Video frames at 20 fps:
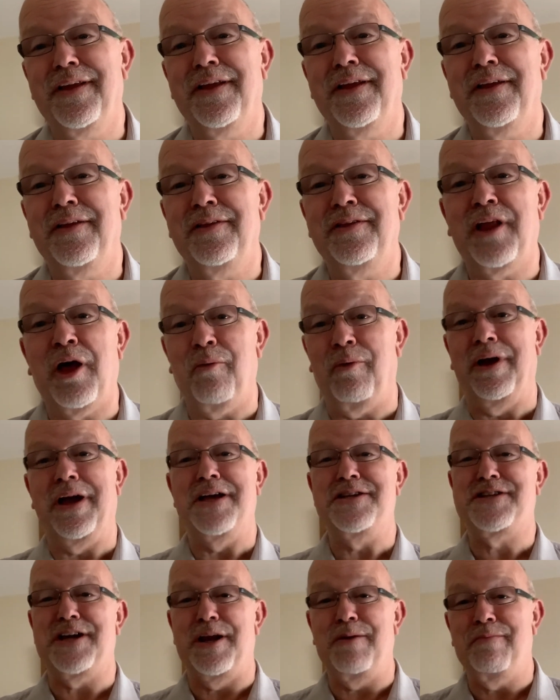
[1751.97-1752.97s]
one
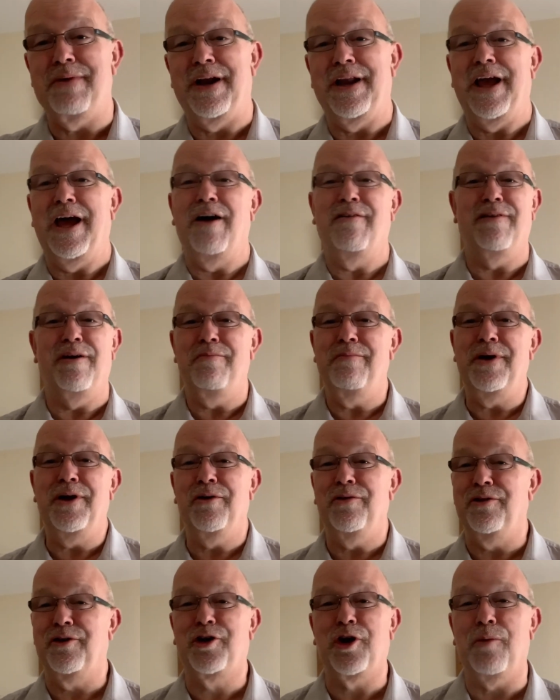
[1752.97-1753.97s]
gets any money out of it, me or
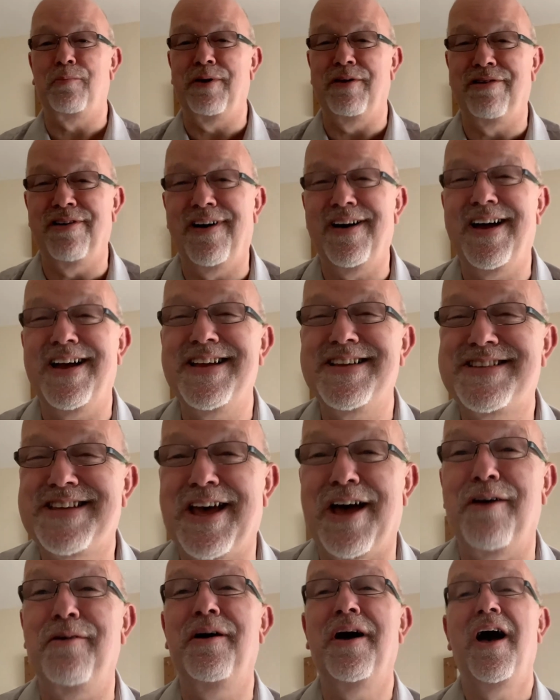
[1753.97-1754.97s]
the copyright.
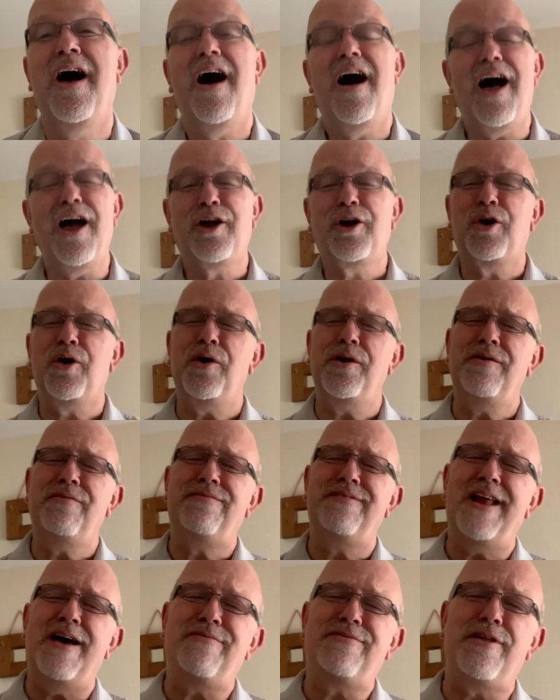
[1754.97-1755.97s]
So I could have
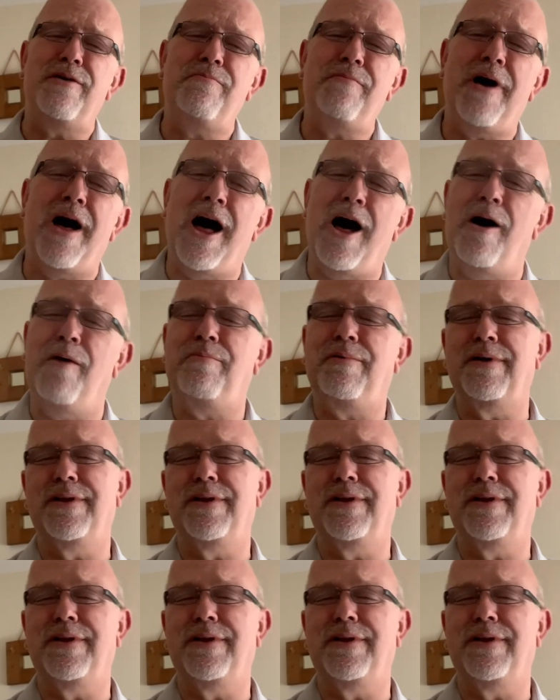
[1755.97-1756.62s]
left them up.